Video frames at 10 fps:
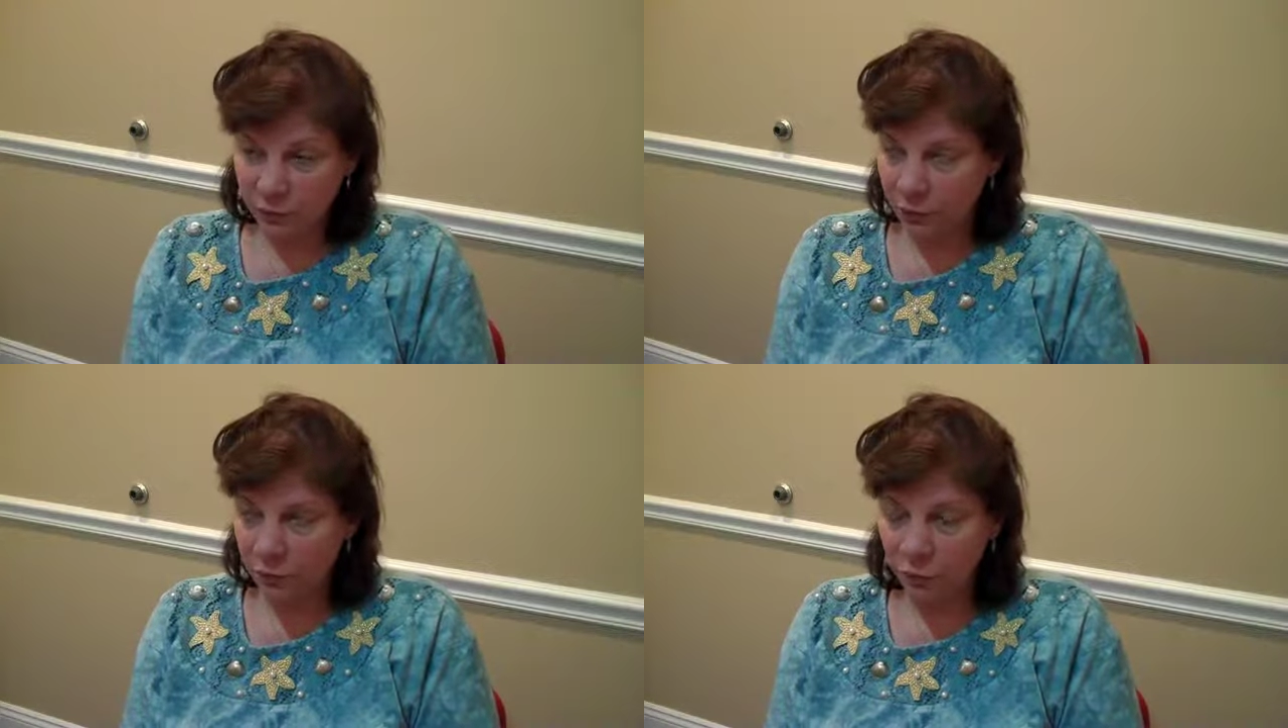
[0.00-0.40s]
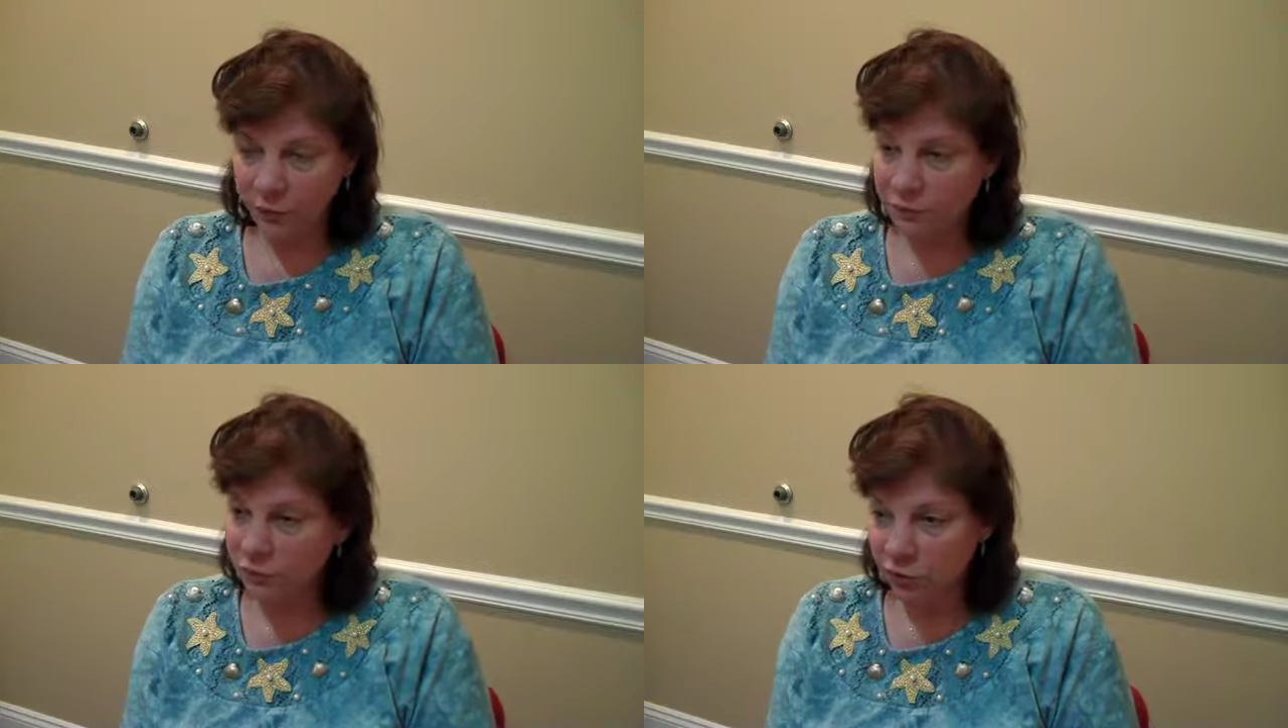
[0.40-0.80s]

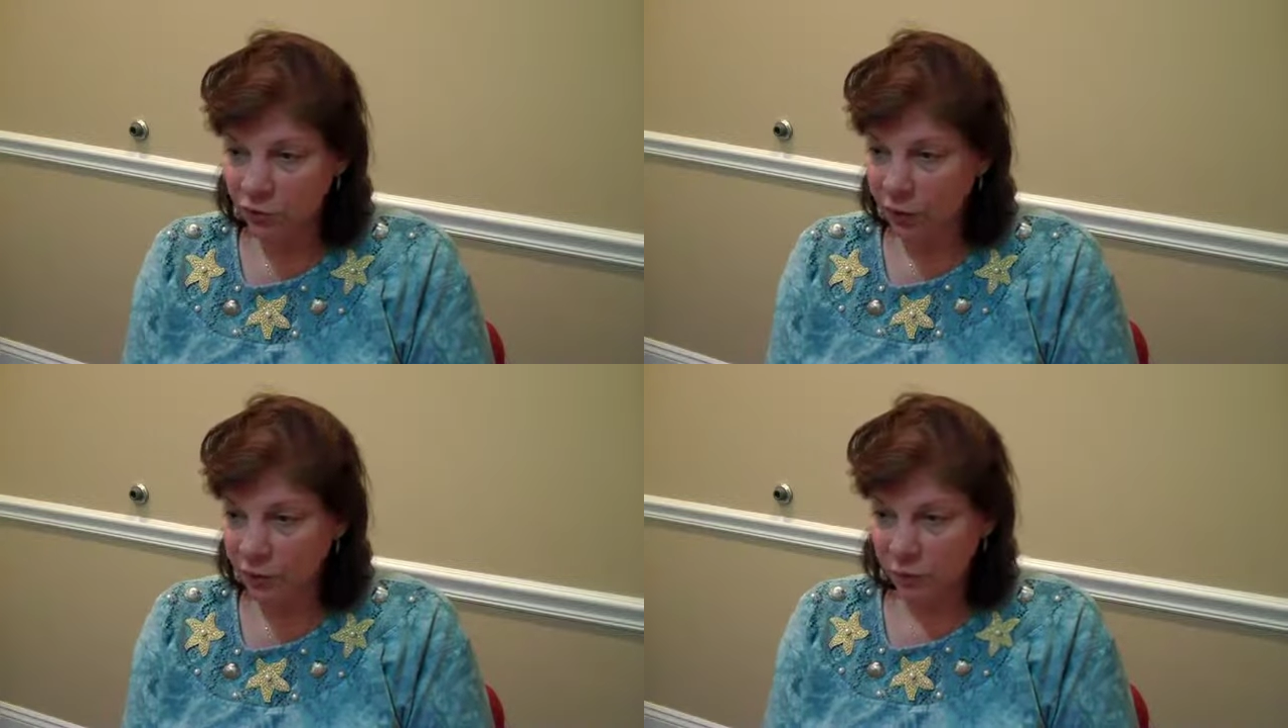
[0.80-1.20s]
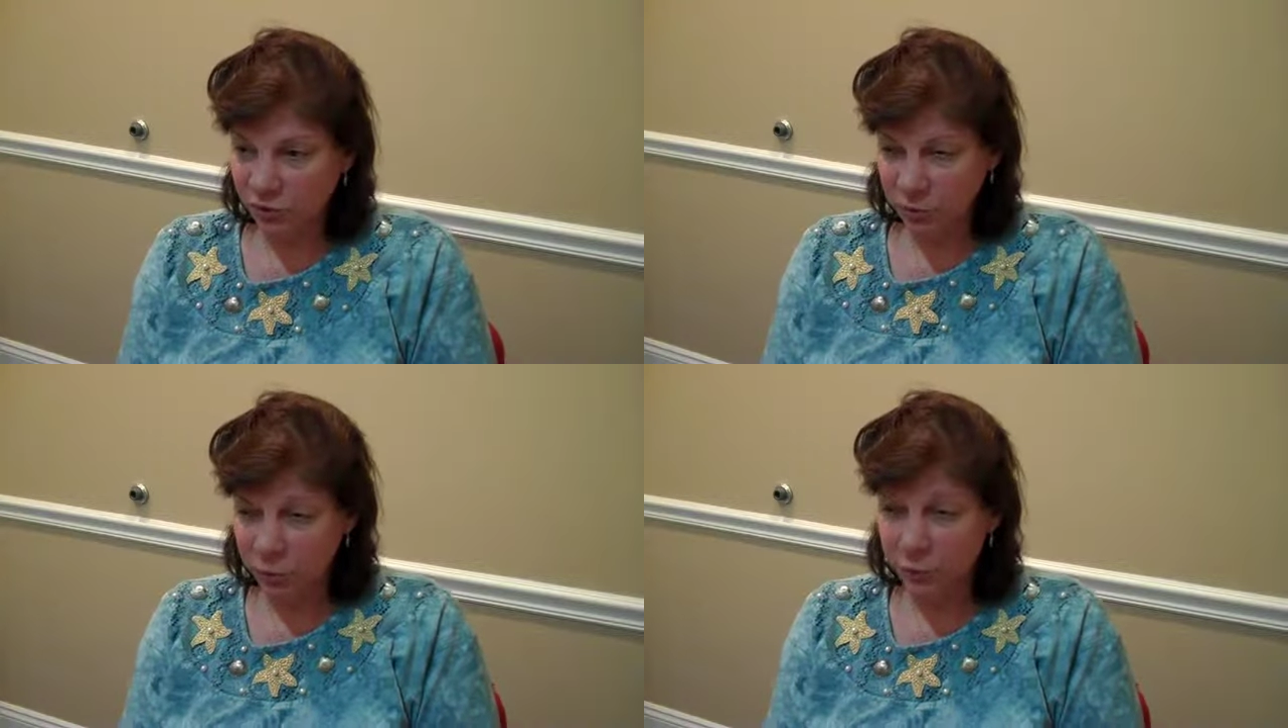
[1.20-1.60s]
avoid salts,
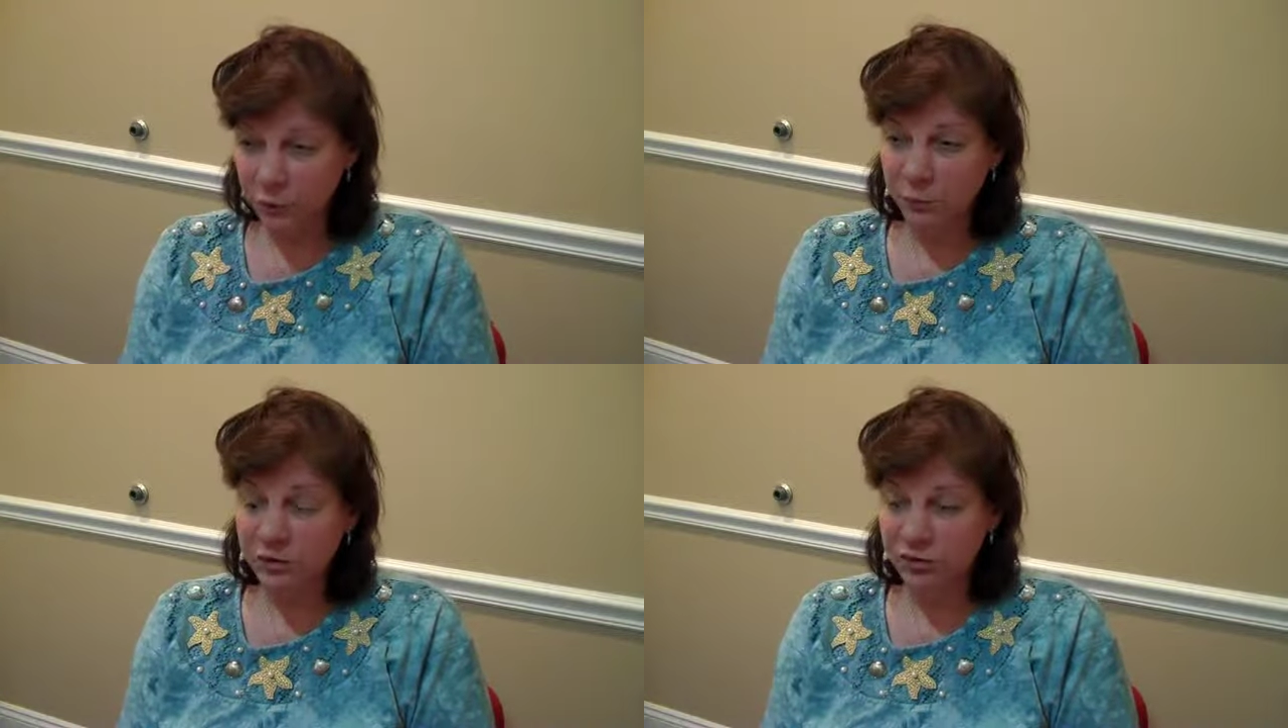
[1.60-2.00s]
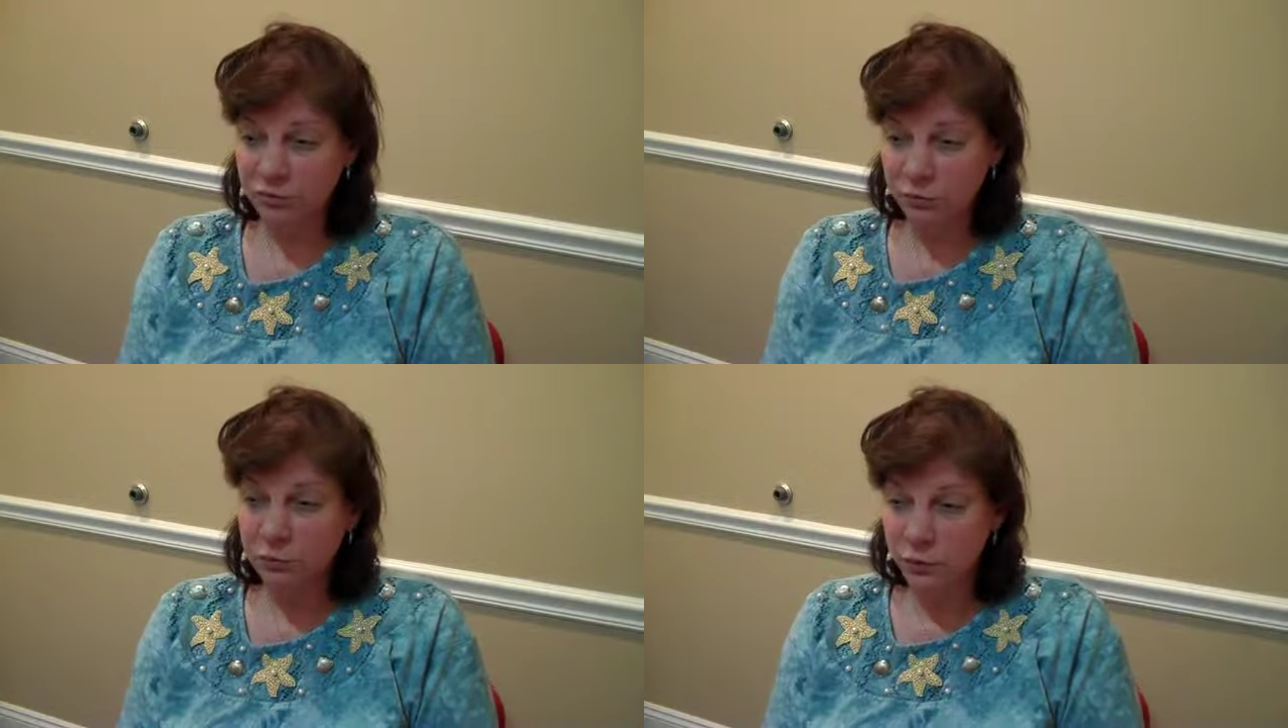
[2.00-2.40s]
which I pretty
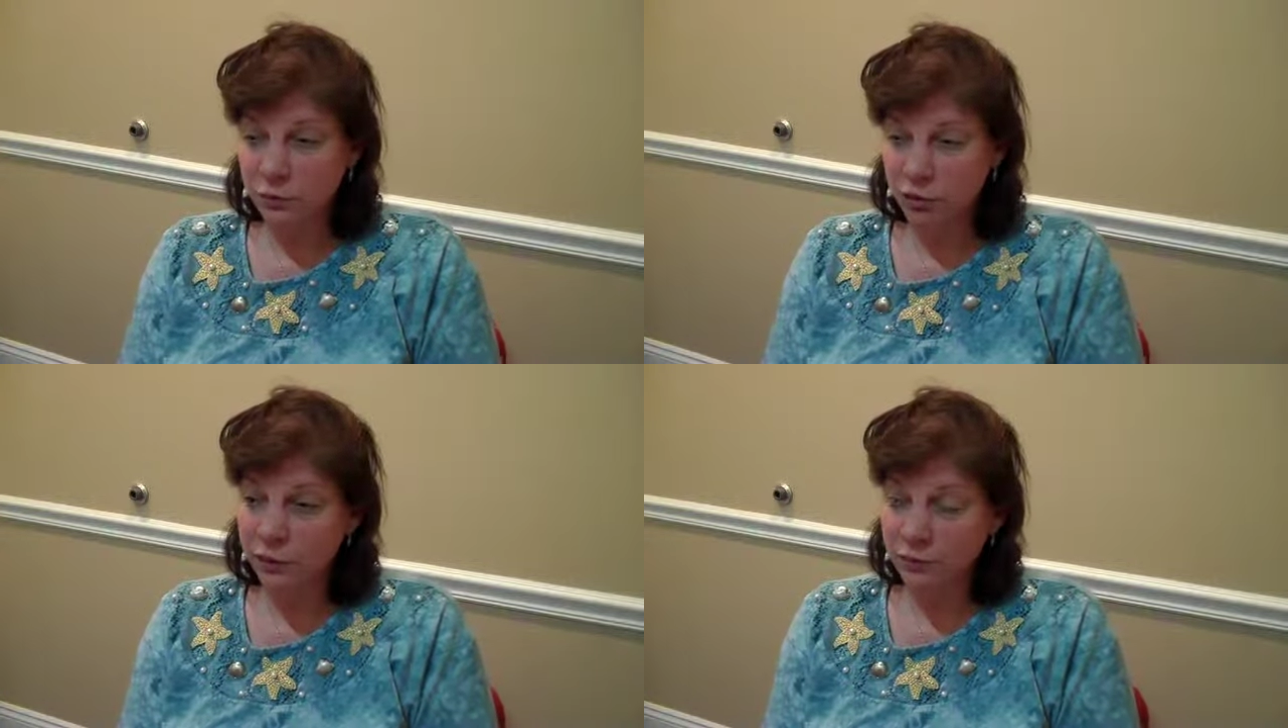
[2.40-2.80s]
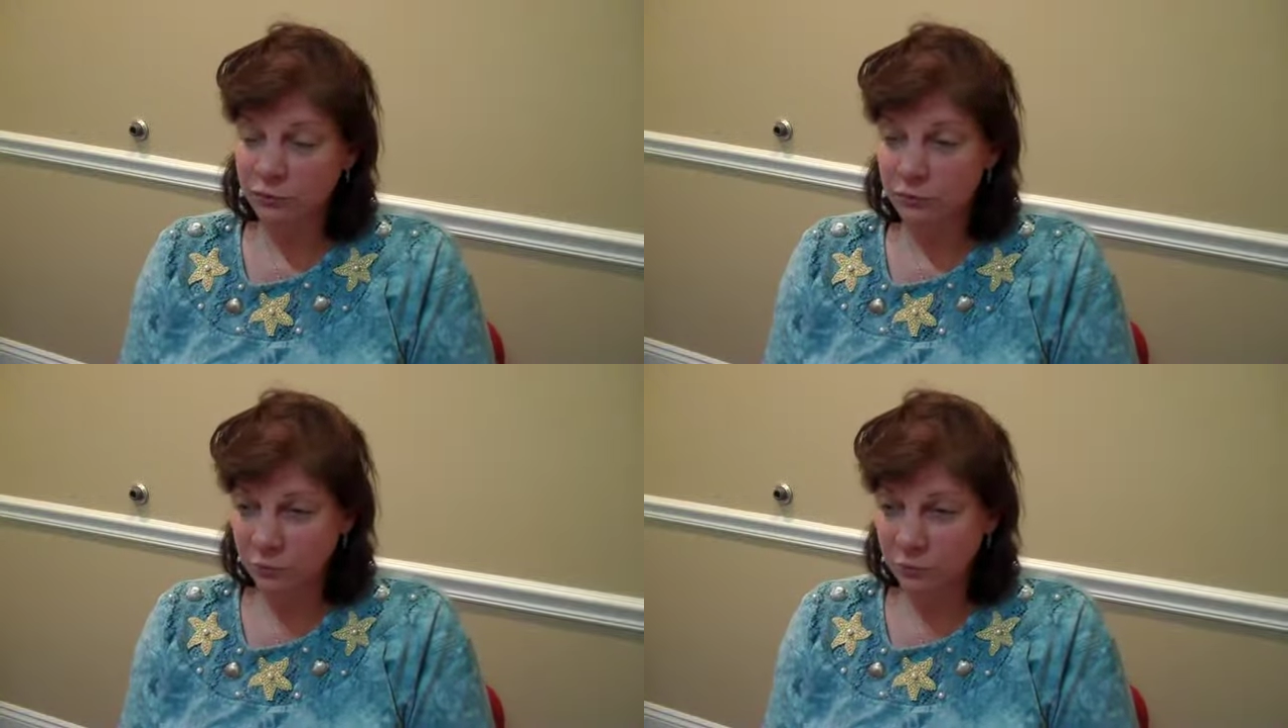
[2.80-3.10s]
much enjoyed